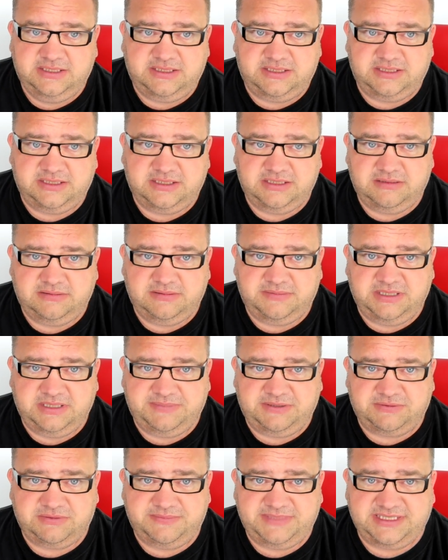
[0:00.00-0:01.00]
uh,
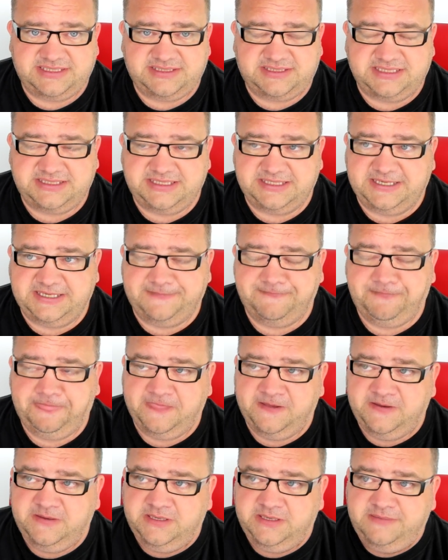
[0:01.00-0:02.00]
about the Man City game,
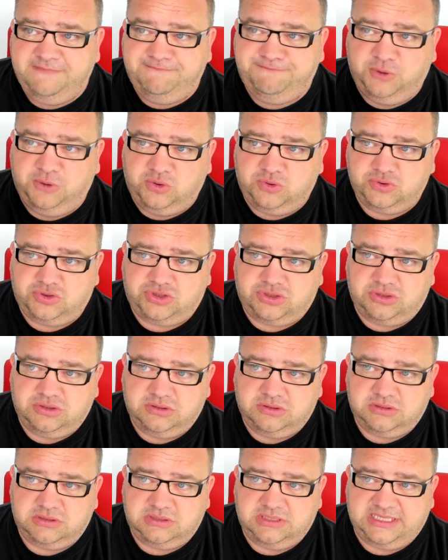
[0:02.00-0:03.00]
but
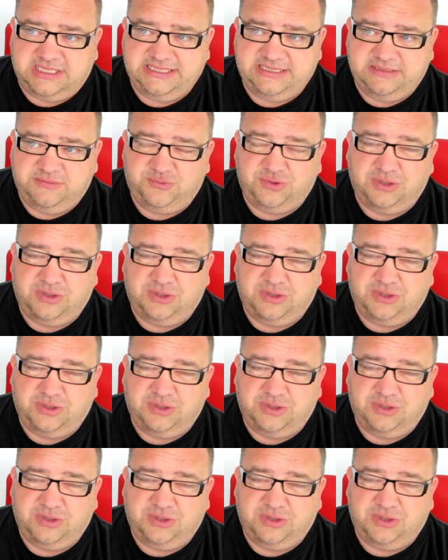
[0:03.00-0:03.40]
right?